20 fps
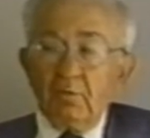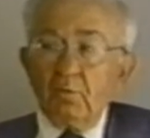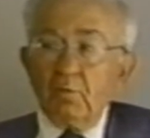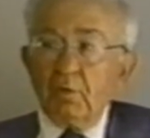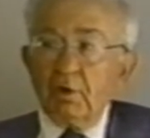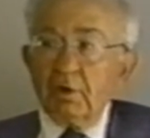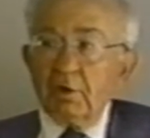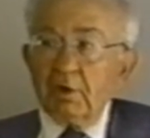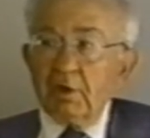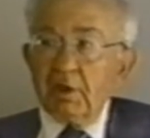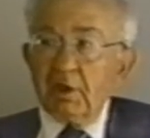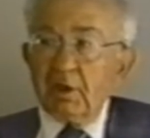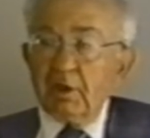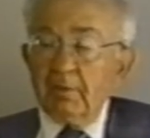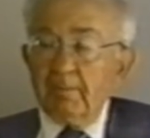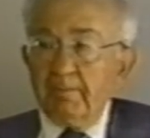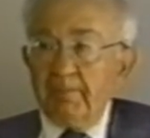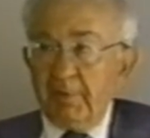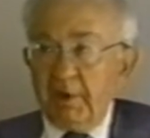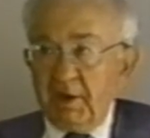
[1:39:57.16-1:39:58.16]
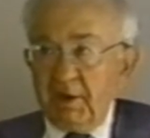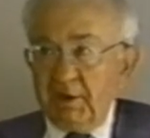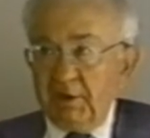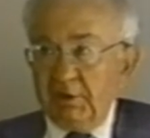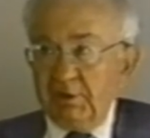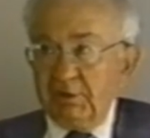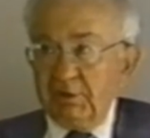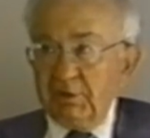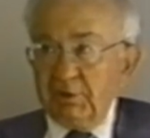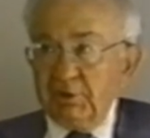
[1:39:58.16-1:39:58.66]
were a
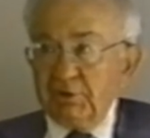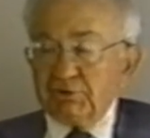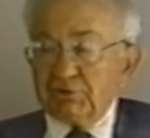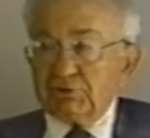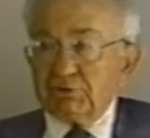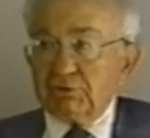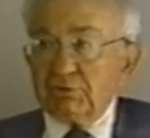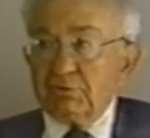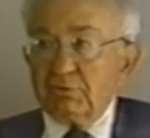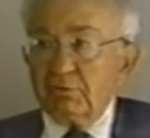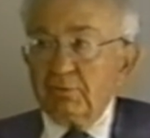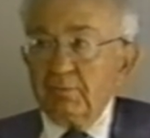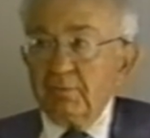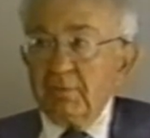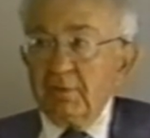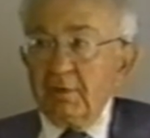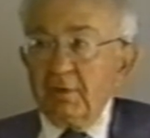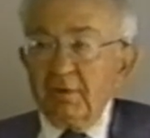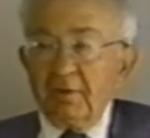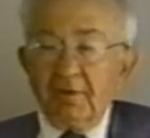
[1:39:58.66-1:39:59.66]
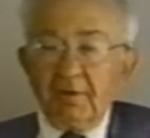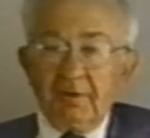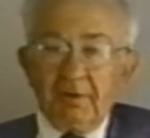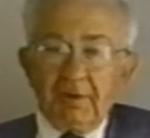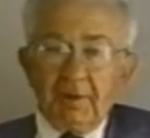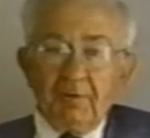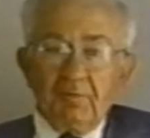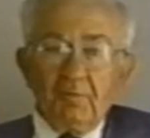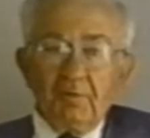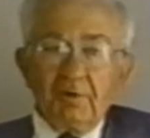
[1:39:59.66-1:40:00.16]
combined issue. Uh,
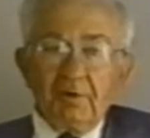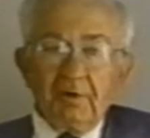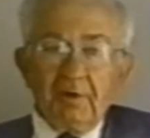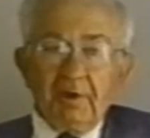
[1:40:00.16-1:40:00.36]
they were